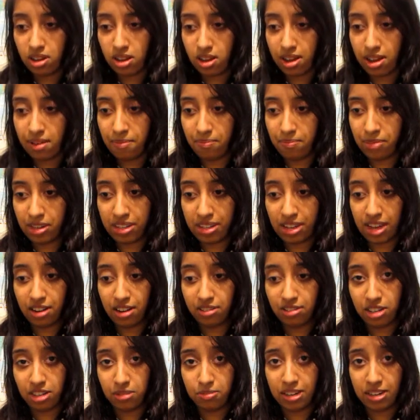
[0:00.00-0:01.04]
um, in the
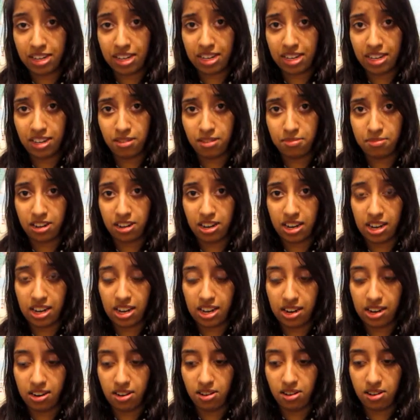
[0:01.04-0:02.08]
LGBT
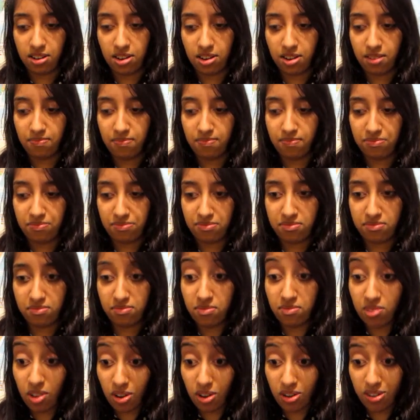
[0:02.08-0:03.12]
community are
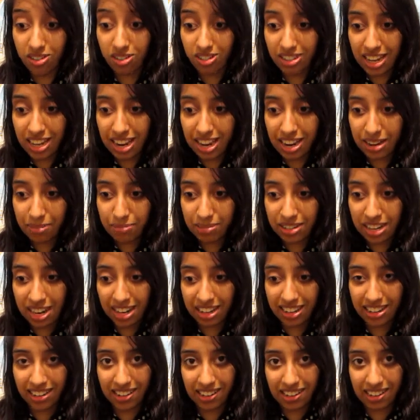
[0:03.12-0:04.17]
not saying
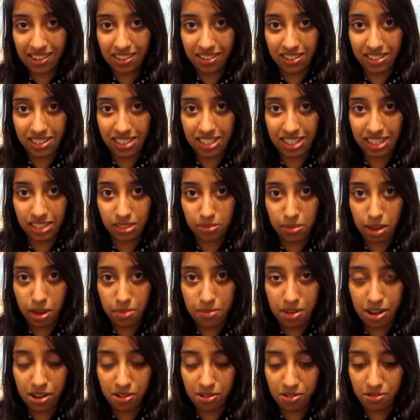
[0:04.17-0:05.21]
particularly nice things about
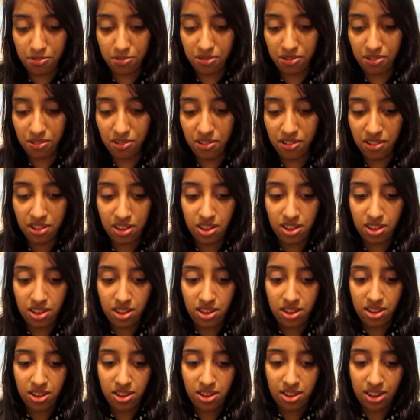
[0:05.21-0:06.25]
Macklemore.
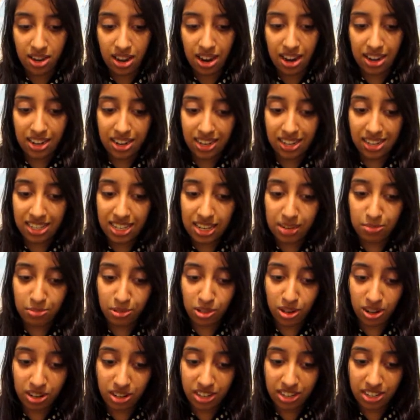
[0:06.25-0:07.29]
And it seems
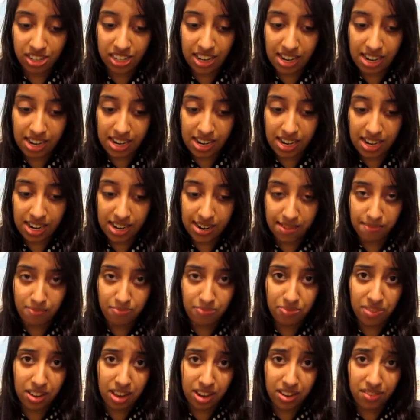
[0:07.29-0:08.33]
kind of shitty
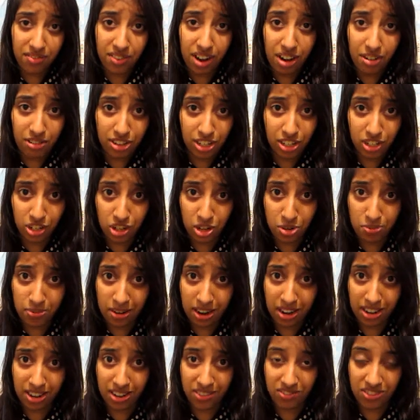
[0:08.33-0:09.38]
and very
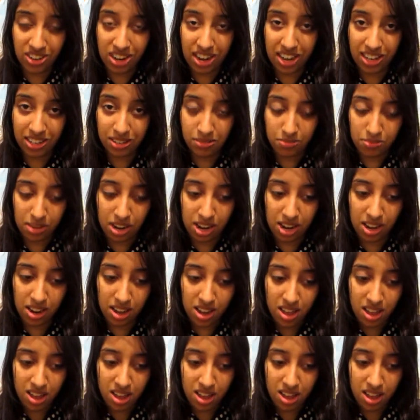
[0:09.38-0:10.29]
stupid if you ask me.